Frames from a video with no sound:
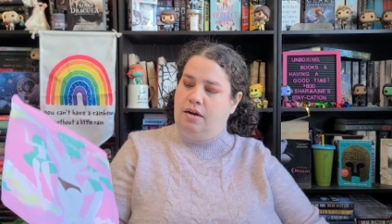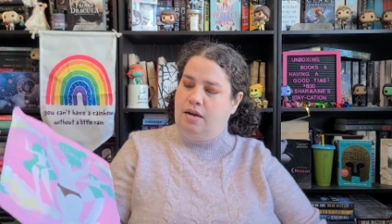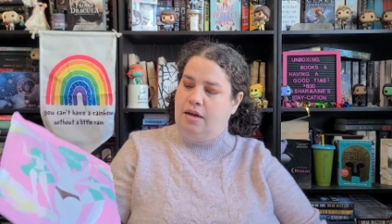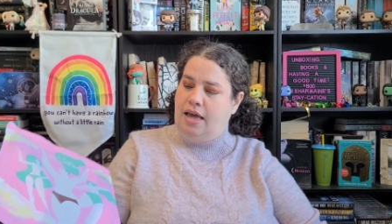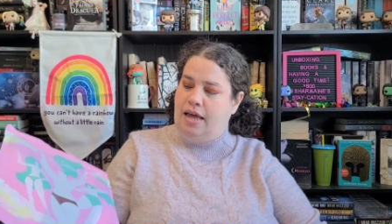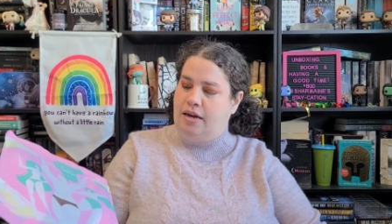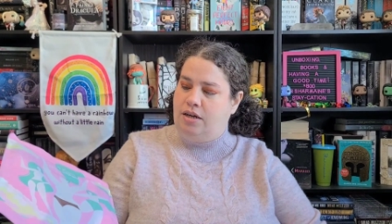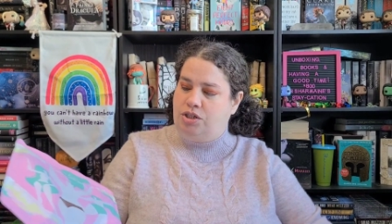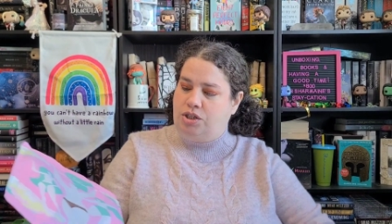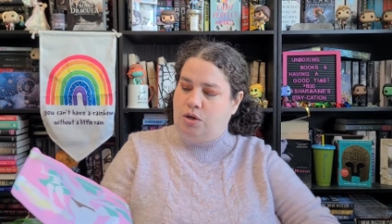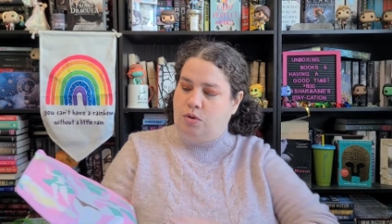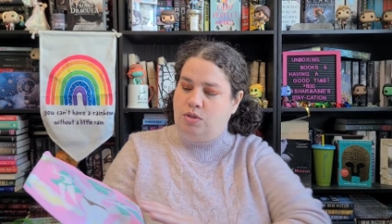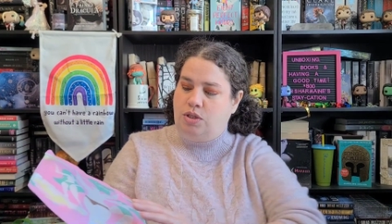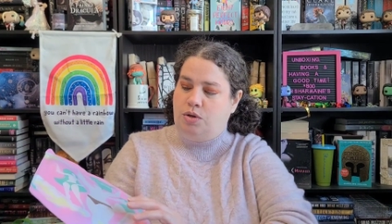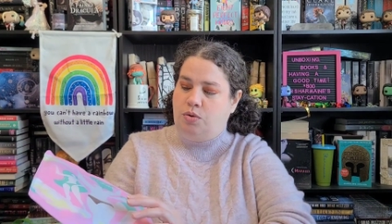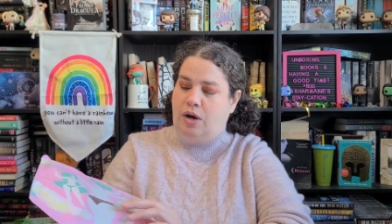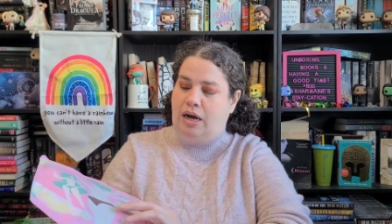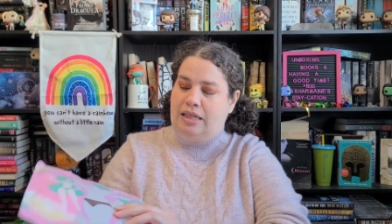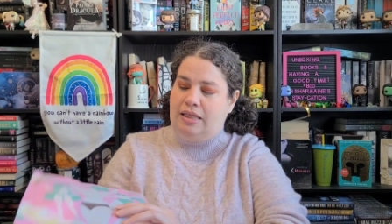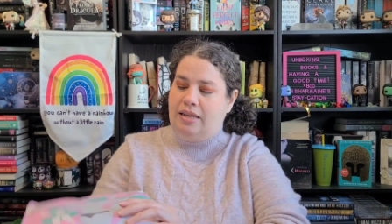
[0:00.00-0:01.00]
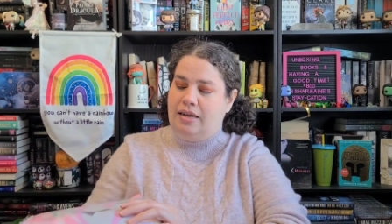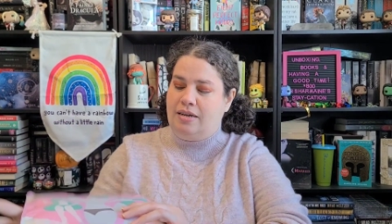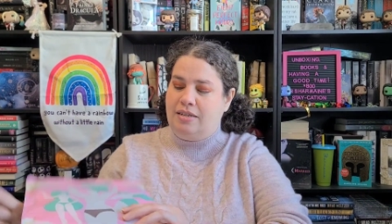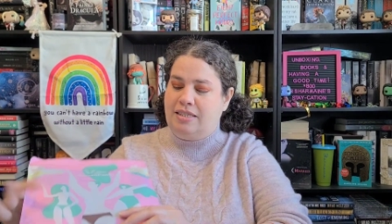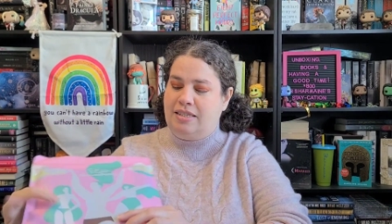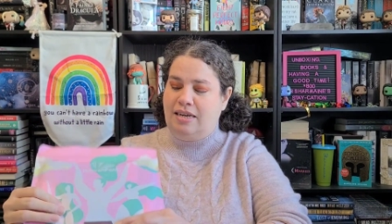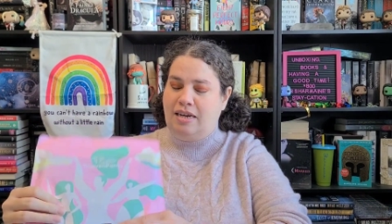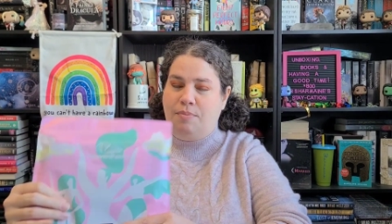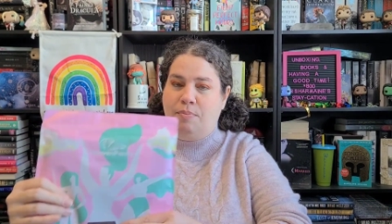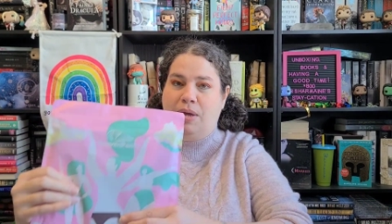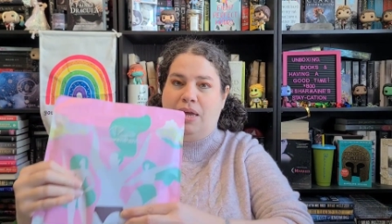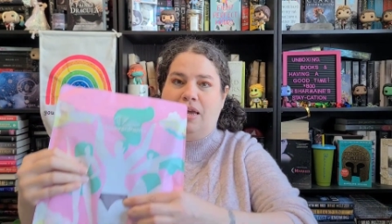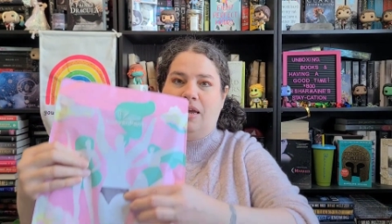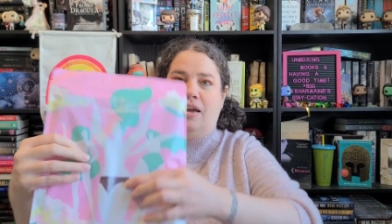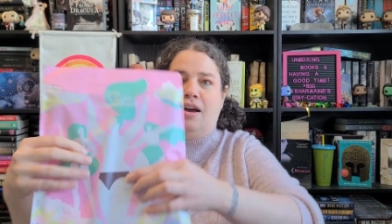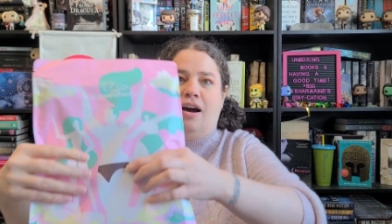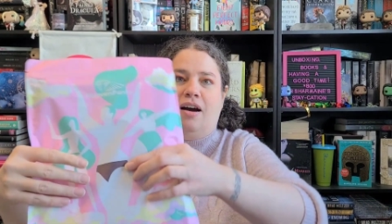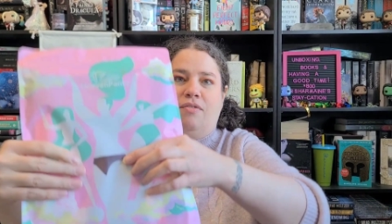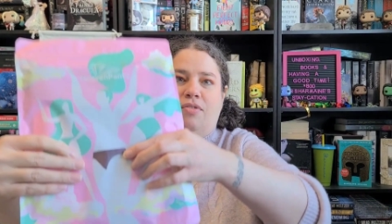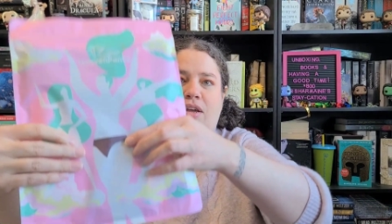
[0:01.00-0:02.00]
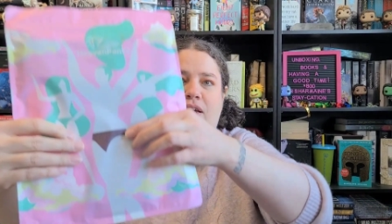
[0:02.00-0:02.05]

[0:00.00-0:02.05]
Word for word: And it shows you a little sneak peek of the